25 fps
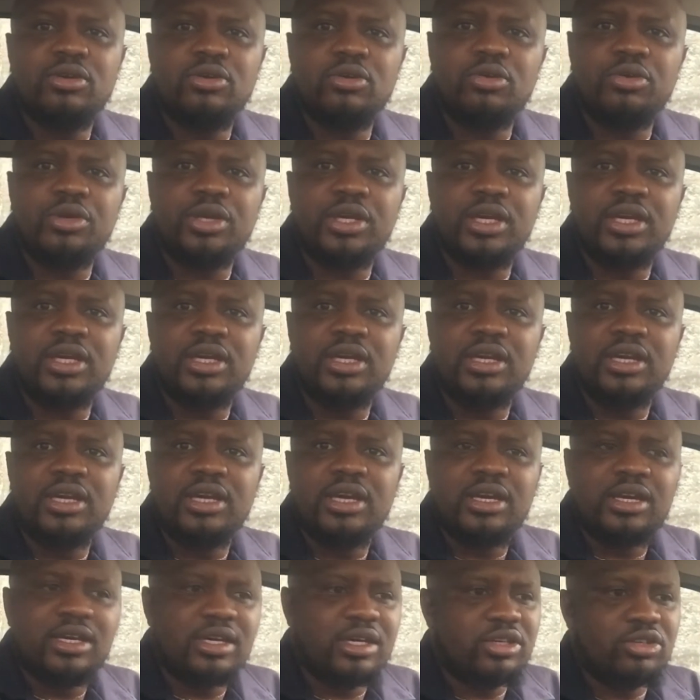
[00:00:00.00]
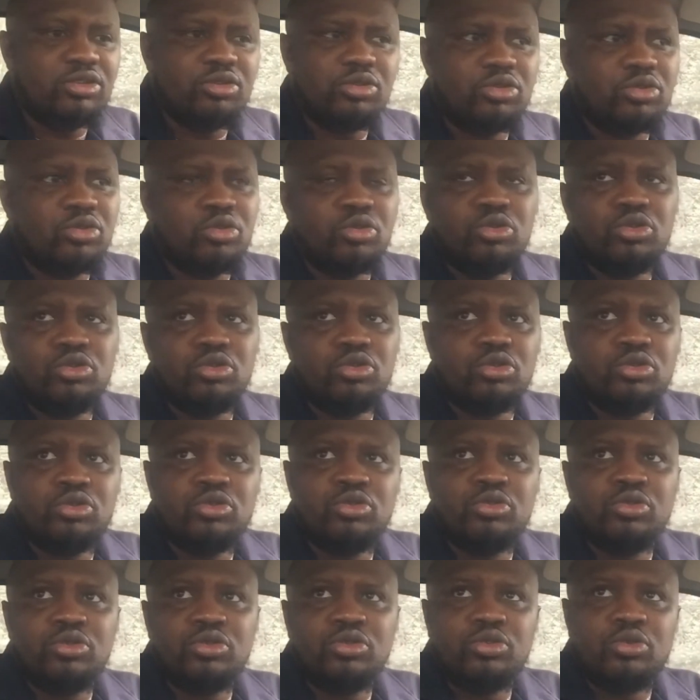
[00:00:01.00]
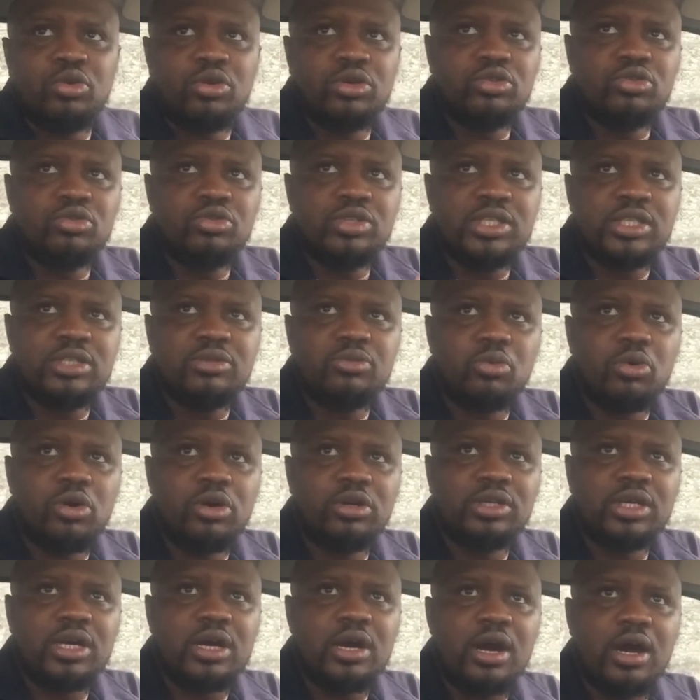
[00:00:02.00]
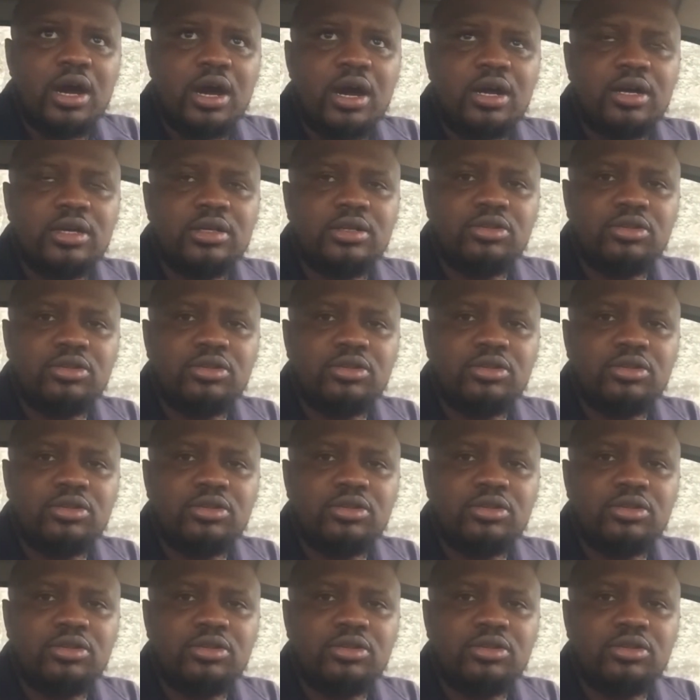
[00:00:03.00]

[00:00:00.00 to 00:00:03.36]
Okay? You're using one car,